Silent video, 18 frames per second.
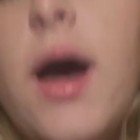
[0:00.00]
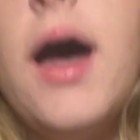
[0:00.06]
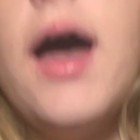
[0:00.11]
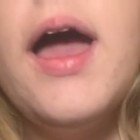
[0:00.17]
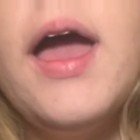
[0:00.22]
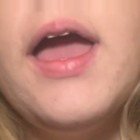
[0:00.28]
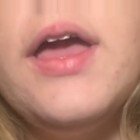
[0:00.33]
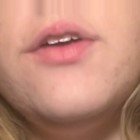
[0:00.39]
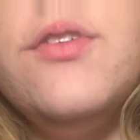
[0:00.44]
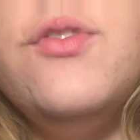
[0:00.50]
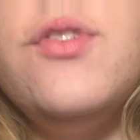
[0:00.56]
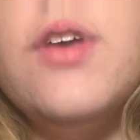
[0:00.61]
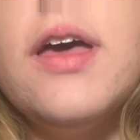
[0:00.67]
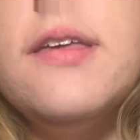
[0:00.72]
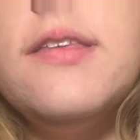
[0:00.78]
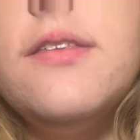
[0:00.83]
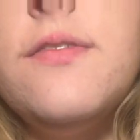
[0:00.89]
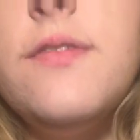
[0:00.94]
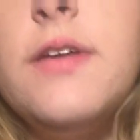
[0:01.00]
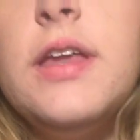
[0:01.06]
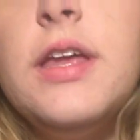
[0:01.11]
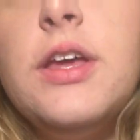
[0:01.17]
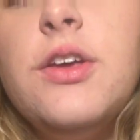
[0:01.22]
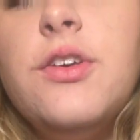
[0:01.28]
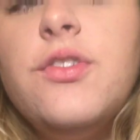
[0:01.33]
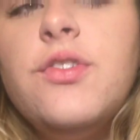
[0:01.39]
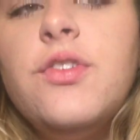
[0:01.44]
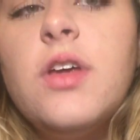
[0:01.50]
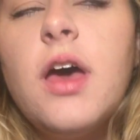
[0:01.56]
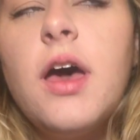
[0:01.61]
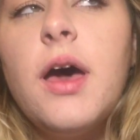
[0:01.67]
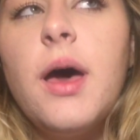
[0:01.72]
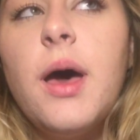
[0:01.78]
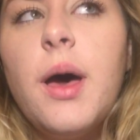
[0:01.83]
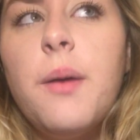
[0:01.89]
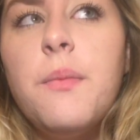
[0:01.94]
I just finished
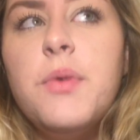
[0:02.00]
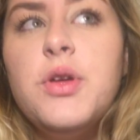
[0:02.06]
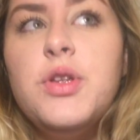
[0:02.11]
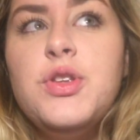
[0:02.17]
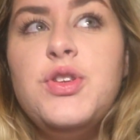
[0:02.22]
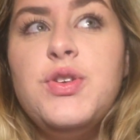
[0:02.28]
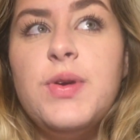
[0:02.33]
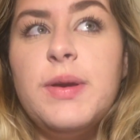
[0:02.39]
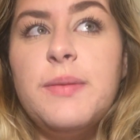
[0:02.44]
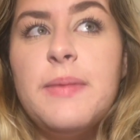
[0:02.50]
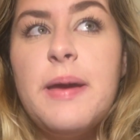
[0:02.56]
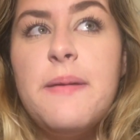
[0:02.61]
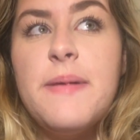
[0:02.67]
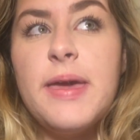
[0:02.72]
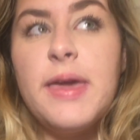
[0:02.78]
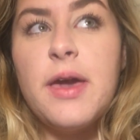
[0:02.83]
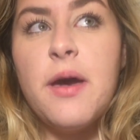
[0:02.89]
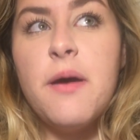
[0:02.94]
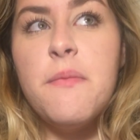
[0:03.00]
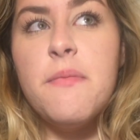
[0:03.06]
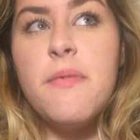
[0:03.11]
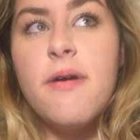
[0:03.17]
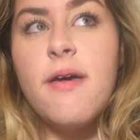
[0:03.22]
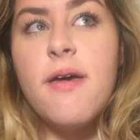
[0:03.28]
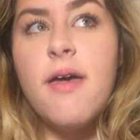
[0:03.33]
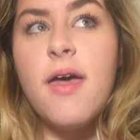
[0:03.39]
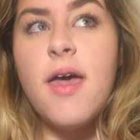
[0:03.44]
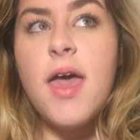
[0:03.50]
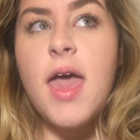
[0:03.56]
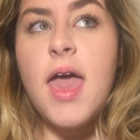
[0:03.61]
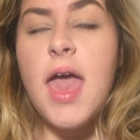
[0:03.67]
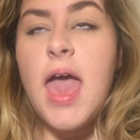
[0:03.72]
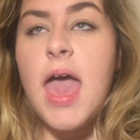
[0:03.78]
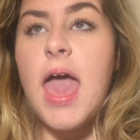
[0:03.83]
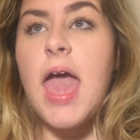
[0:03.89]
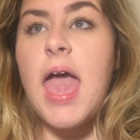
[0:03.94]
doing my makeup,
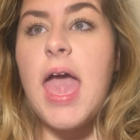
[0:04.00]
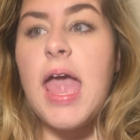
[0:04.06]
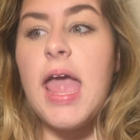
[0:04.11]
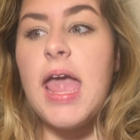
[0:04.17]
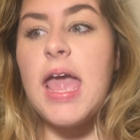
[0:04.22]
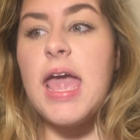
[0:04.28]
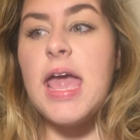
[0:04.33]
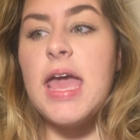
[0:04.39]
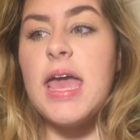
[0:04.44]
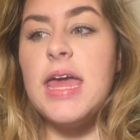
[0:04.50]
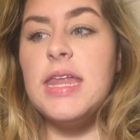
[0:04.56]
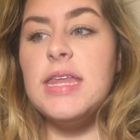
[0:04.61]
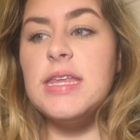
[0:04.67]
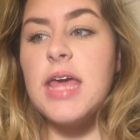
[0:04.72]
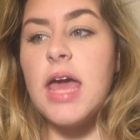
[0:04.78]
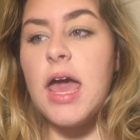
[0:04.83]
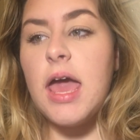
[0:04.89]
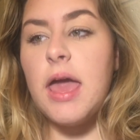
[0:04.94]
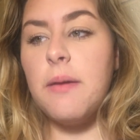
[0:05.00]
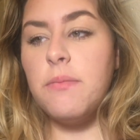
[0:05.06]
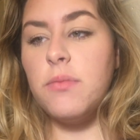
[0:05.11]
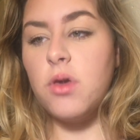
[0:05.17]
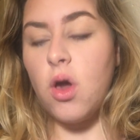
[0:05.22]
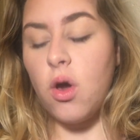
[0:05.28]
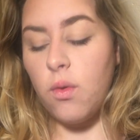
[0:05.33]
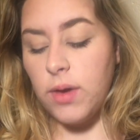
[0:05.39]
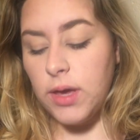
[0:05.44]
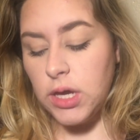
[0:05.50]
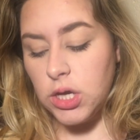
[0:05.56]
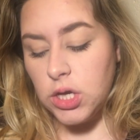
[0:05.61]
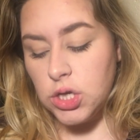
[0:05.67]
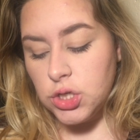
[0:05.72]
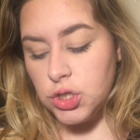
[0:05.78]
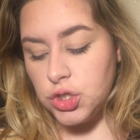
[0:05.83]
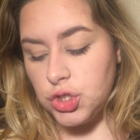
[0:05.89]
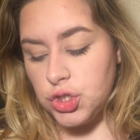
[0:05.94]
and I'm
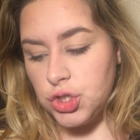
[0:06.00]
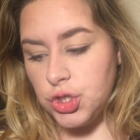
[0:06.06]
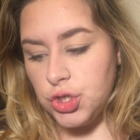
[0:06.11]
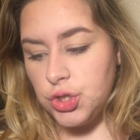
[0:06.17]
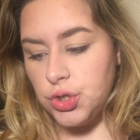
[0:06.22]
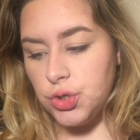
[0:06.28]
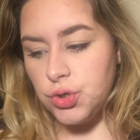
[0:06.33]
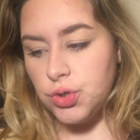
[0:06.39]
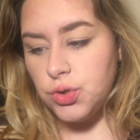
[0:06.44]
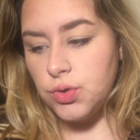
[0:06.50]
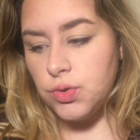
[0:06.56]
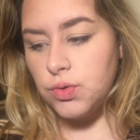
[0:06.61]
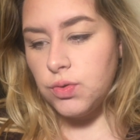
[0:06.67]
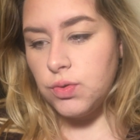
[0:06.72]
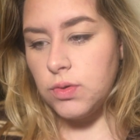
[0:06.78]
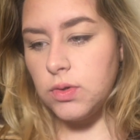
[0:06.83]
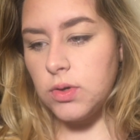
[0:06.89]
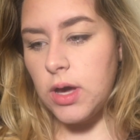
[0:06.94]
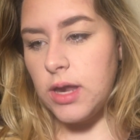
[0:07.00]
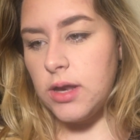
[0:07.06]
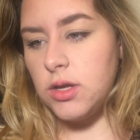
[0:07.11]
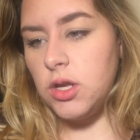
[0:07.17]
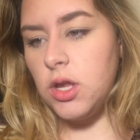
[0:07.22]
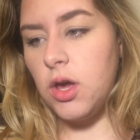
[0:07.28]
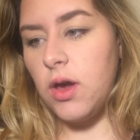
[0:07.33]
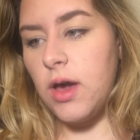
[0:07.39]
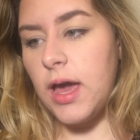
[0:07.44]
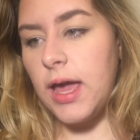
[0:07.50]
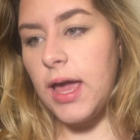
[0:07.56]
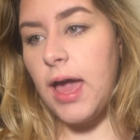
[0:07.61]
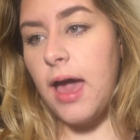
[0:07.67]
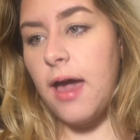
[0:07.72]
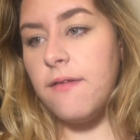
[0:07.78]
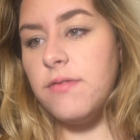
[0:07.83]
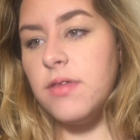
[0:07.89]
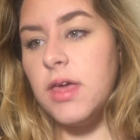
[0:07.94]
going to, I don't know, I
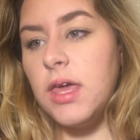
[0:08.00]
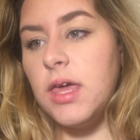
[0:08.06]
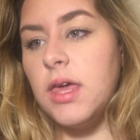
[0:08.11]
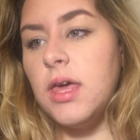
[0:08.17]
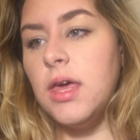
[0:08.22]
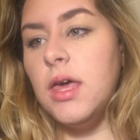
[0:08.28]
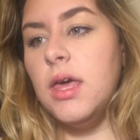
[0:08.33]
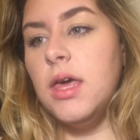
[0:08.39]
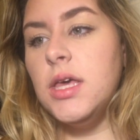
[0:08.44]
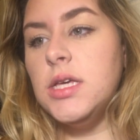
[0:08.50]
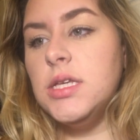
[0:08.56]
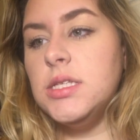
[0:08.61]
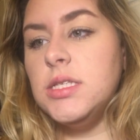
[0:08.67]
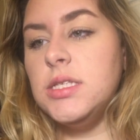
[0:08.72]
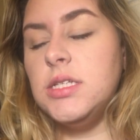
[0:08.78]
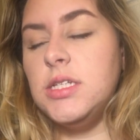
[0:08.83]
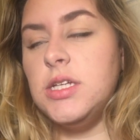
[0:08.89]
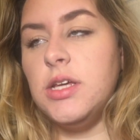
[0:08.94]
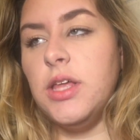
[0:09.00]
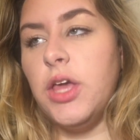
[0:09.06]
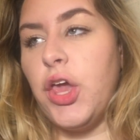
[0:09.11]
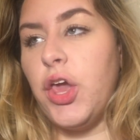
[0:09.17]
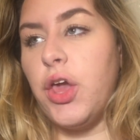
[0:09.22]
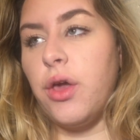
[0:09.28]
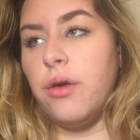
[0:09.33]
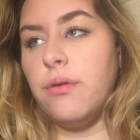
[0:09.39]
have still